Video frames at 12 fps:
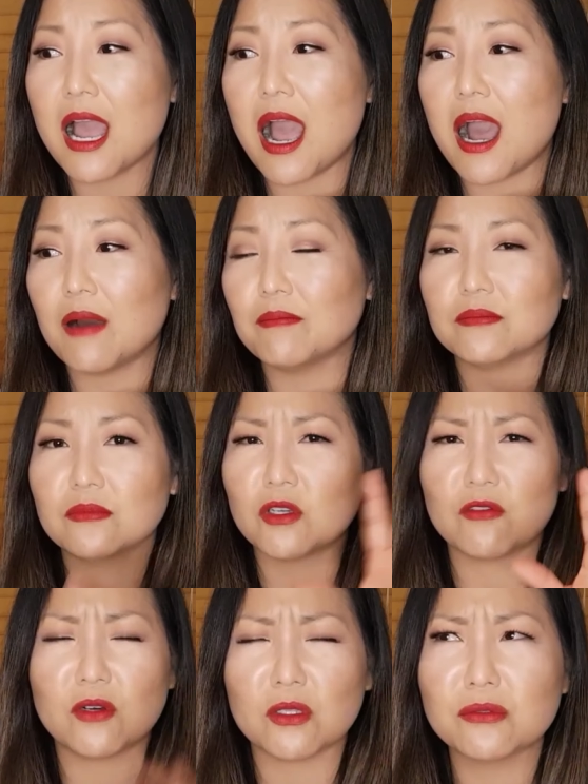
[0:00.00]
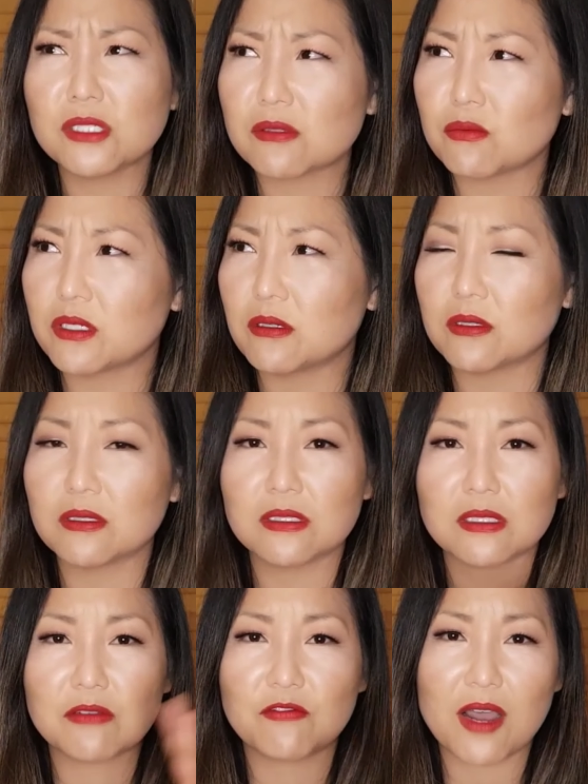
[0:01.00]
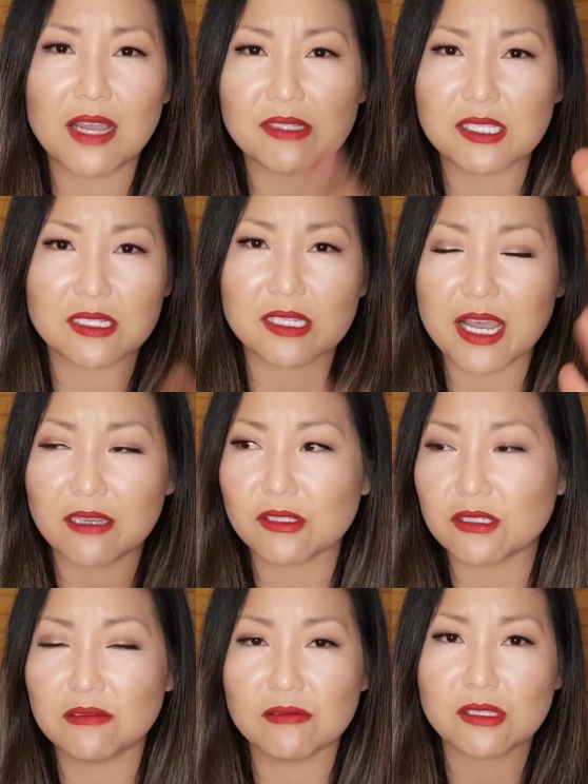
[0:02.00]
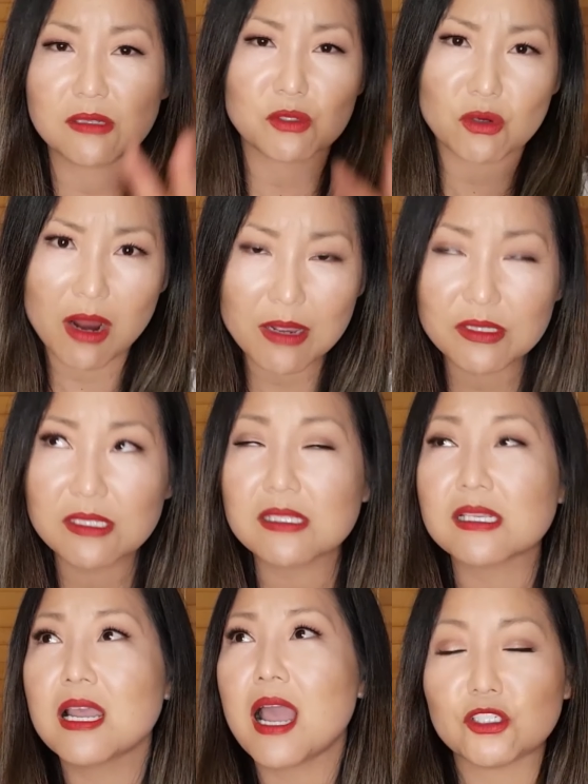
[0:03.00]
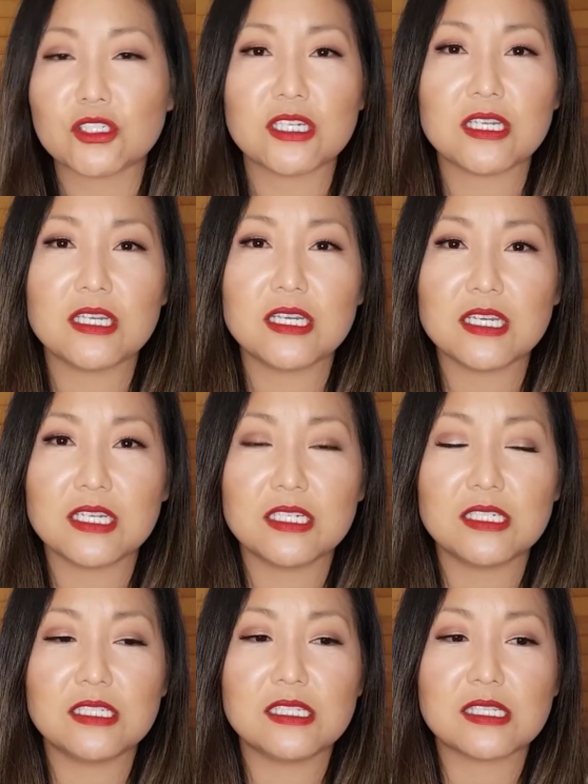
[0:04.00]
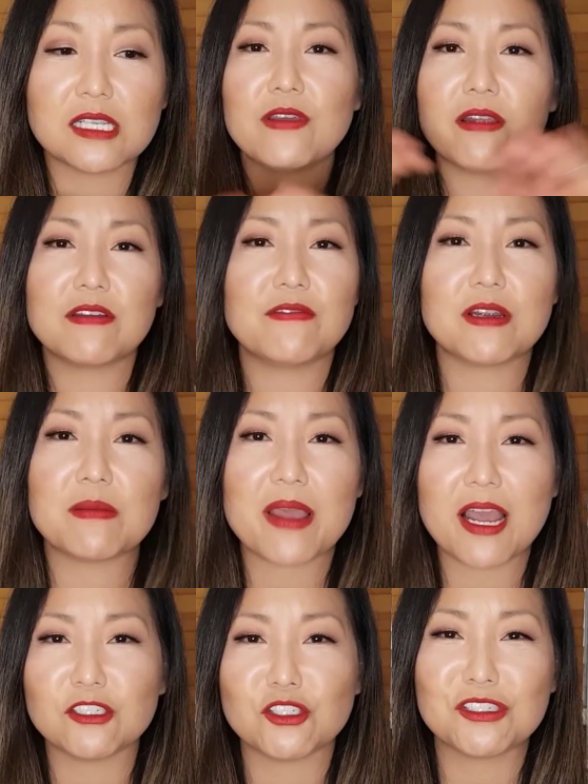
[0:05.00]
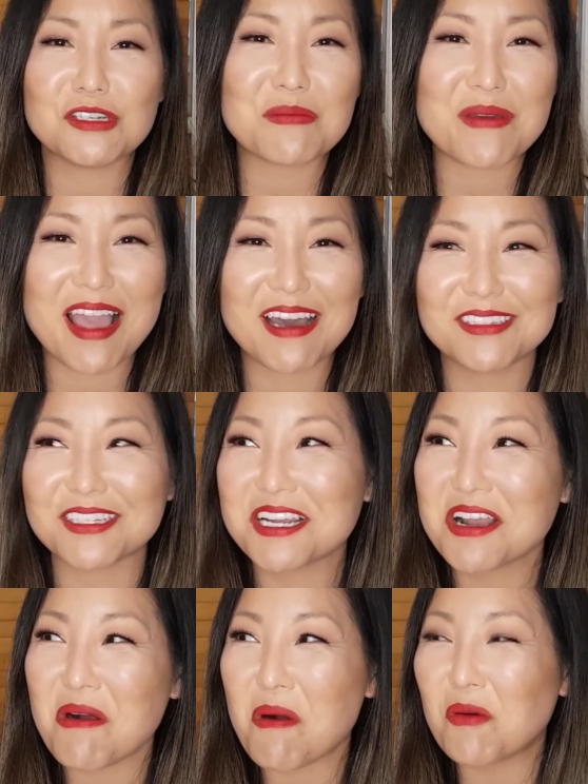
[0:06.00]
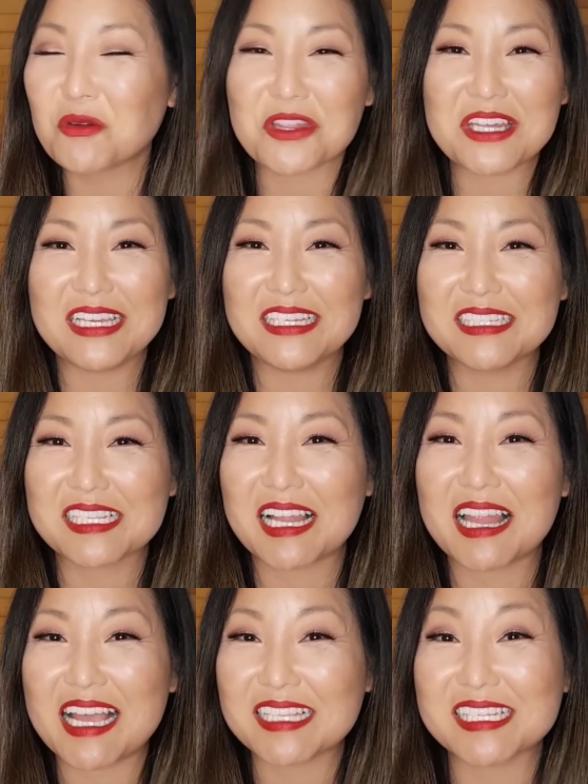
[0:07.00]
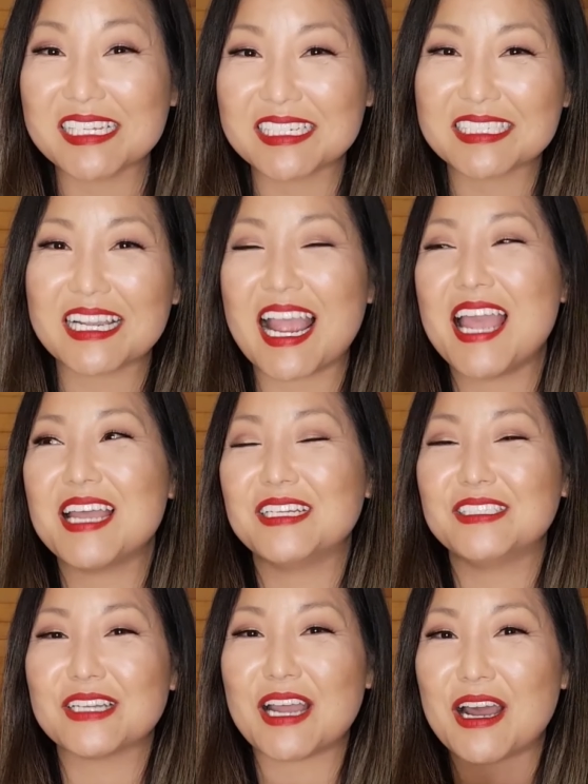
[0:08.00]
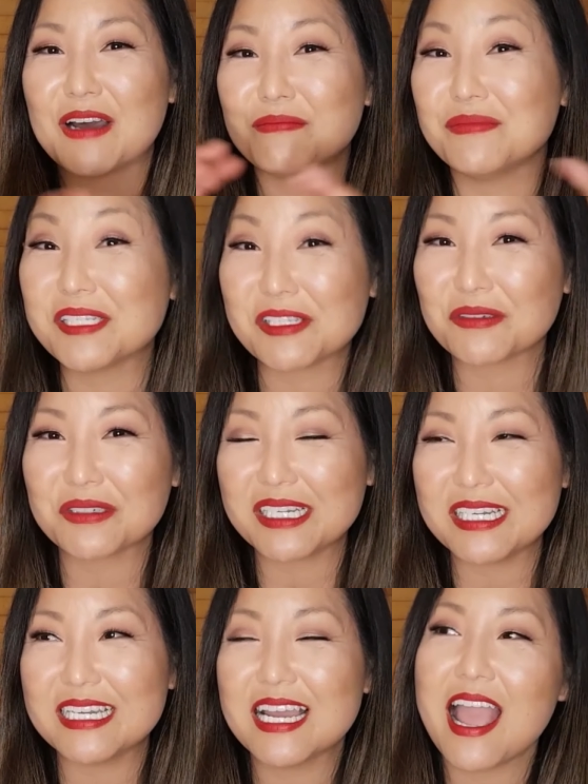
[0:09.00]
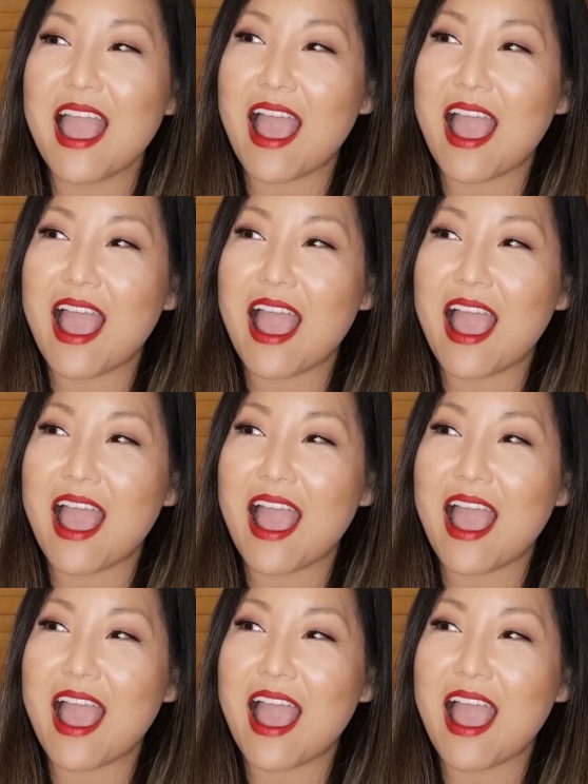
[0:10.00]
Um, not followers, what do you call it? Five, 6,000 subscribers. She is very, very passionate about all things classic and uh, mystery.